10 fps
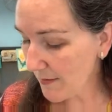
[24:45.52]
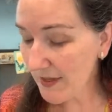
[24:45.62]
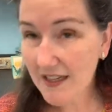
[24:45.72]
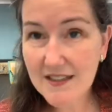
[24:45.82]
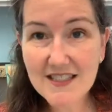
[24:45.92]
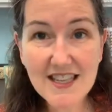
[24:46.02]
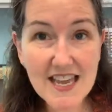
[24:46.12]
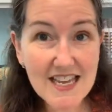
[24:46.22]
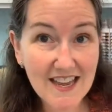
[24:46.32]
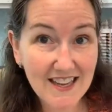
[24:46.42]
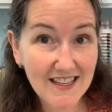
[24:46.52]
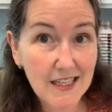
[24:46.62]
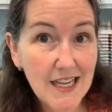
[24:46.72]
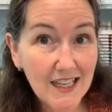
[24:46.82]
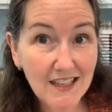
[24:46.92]
because they
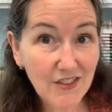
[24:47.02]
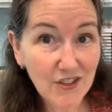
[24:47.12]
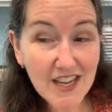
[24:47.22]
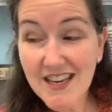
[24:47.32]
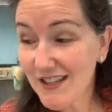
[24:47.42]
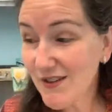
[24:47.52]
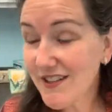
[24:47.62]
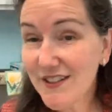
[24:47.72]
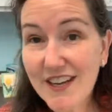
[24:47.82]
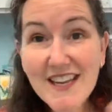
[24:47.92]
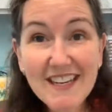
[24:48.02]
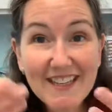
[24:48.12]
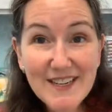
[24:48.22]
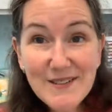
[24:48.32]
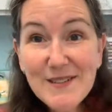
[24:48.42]
can get their kit, you get their kit,
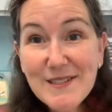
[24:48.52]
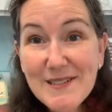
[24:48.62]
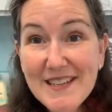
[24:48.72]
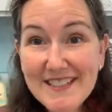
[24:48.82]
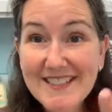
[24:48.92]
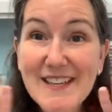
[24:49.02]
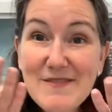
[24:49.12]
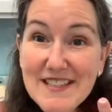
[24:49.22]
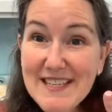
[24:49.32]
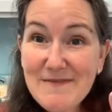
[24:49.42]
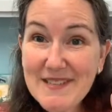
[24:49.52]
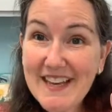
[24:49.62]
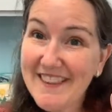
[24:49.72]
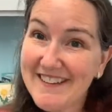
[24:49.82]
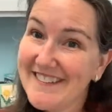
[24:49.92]
and then you just do this. Like we stamp
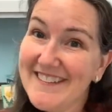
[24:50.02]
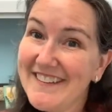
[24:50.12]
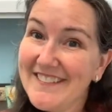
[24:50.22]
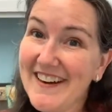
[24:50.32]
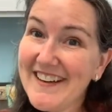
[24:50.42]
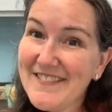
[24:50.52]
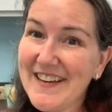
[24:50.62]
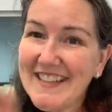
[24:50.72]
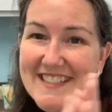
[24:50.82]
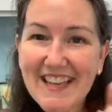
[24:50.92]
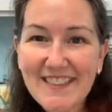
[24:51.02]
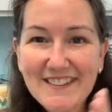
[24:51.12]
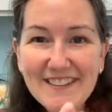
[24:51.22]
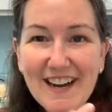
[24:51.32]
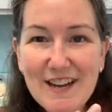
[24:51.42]
together, right? We get
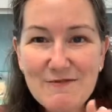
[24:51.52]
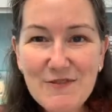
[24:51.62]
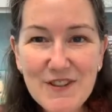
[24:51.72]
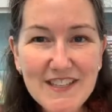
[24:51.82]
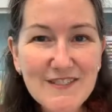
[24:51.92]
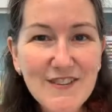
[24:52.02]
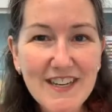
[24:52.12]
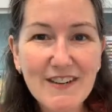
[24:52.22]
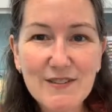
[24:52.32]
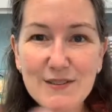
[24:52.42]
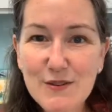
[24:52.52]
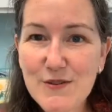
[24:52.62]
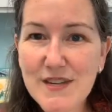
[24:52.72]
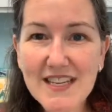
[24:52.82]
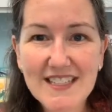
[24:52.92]
together for these videos, so
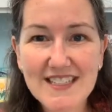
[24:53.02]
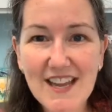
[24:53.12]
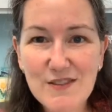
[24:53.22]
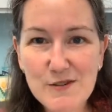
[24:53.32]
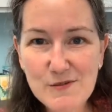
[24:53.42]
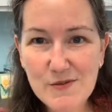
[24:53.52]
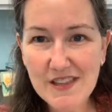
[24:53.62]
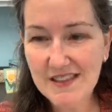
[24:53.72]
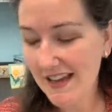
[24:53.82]
you can get together